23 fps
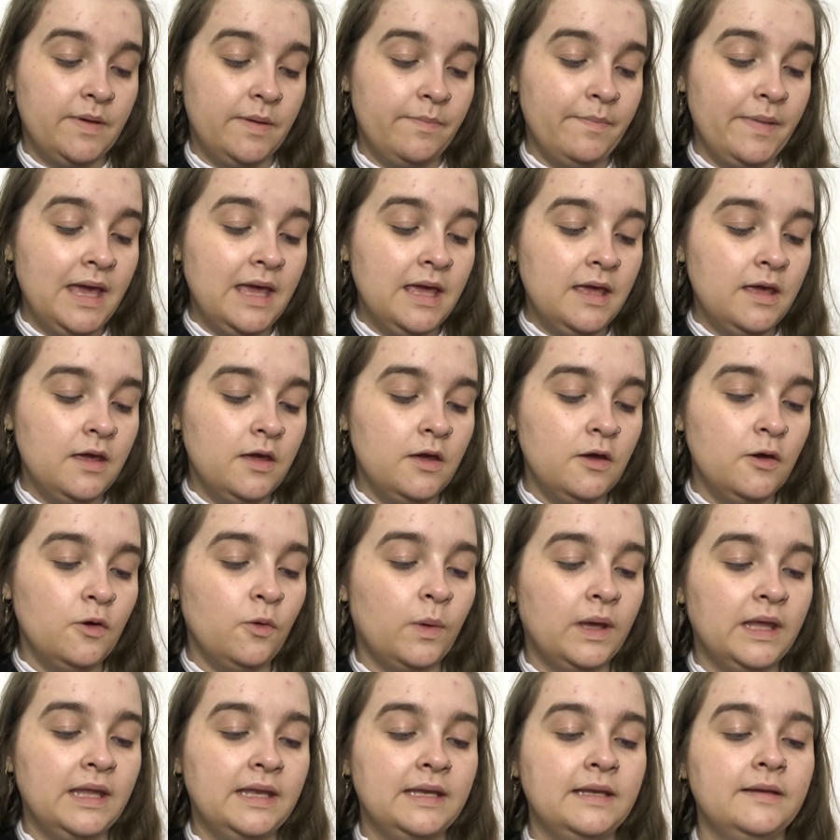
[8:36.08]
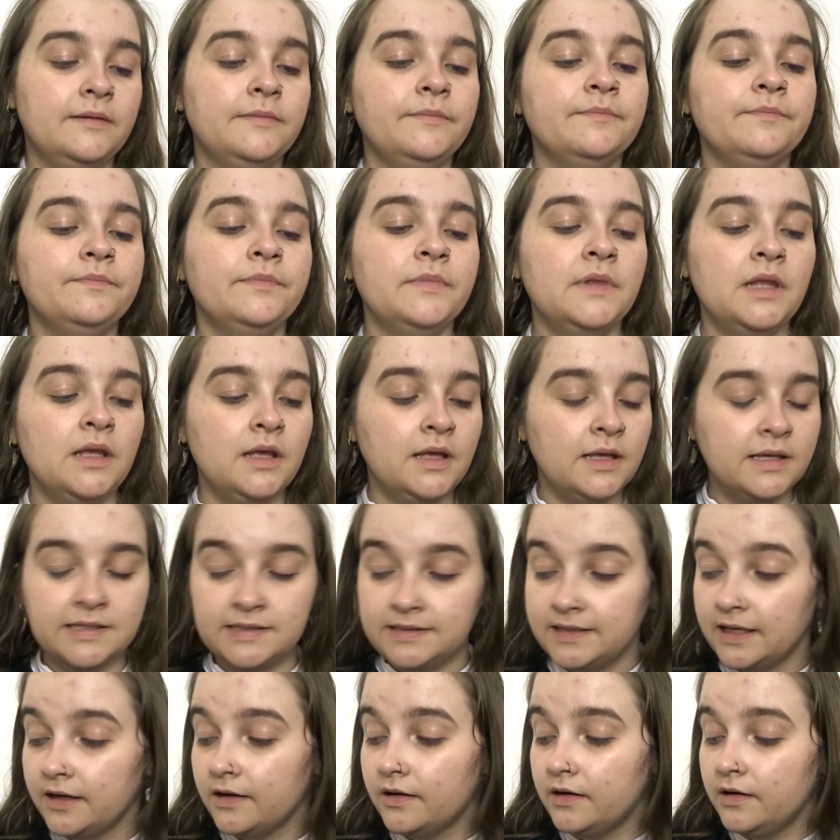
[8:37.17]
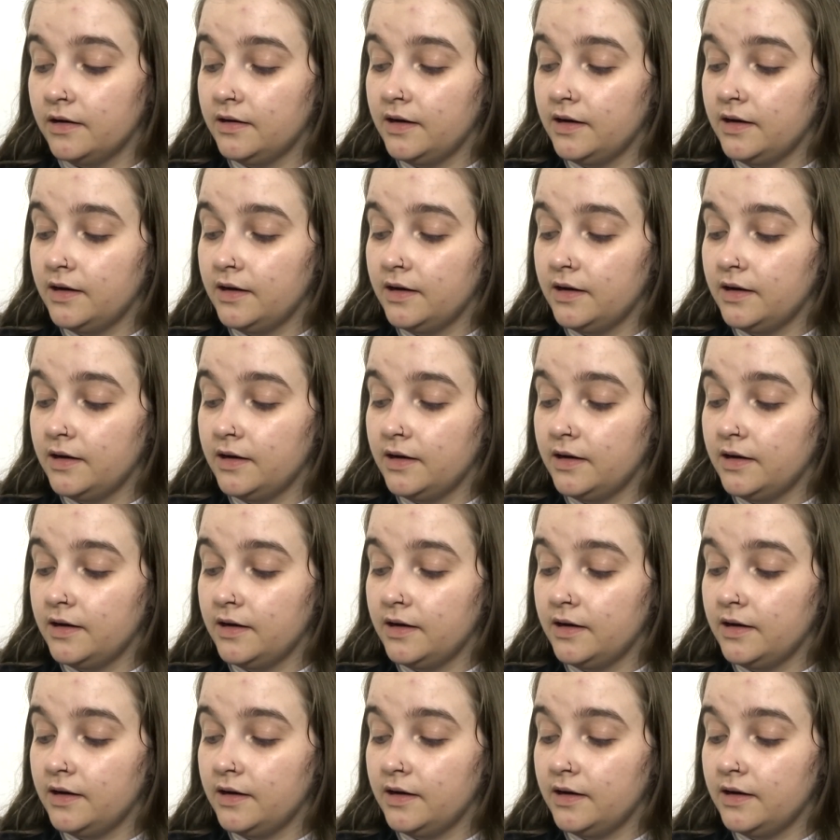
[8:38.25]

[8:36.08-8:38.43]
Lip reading: penguin stuck on an